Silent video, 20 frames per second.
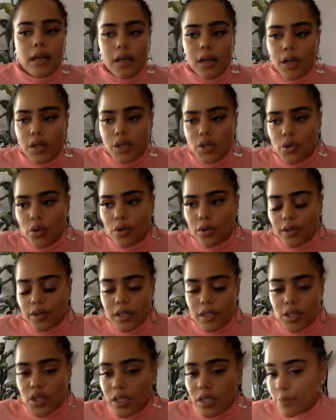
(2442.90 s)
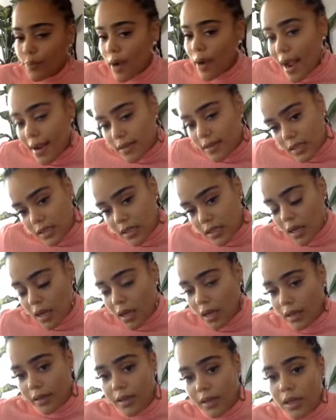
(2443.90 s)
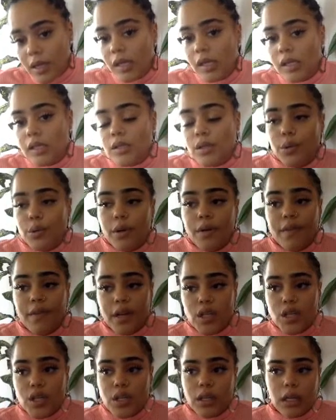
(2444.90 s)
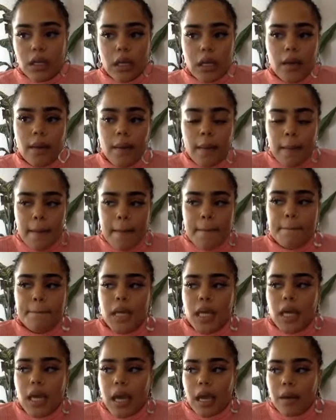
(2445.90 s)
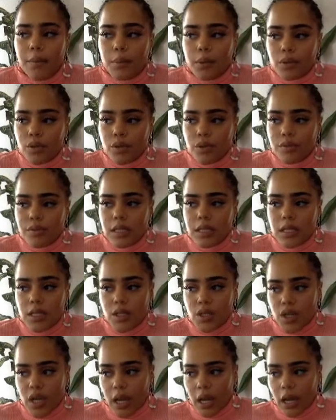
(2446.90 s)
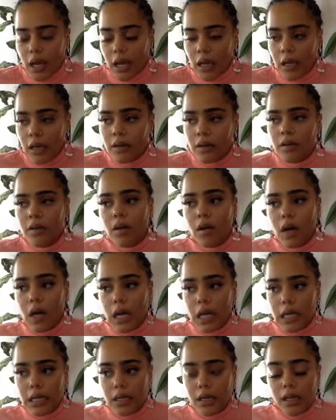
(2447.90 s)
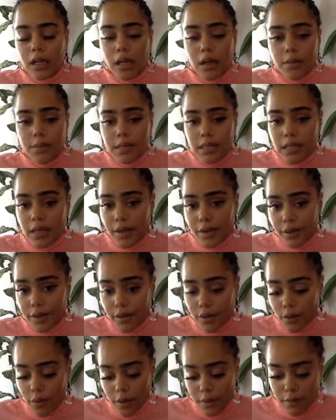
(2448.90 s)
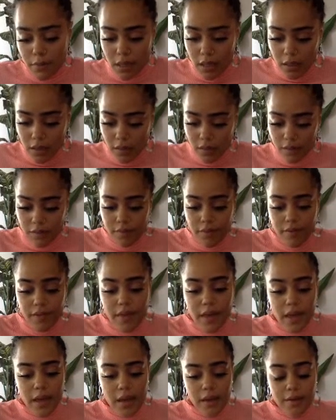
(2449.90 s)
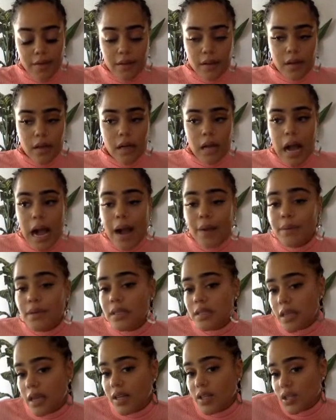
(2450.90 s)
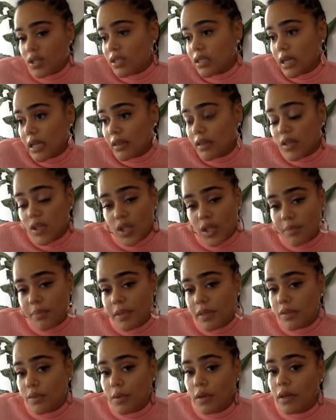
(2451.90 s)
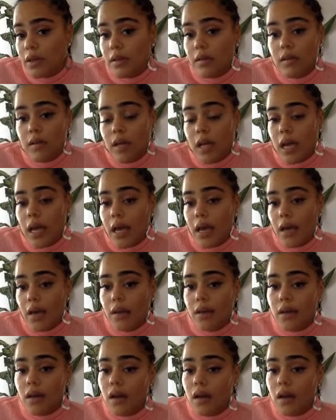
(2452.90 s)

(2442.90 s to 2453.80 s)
a controller to just practice on, to eventually be able to DJ on club standard equipment, then I would say just get the cheapest one and,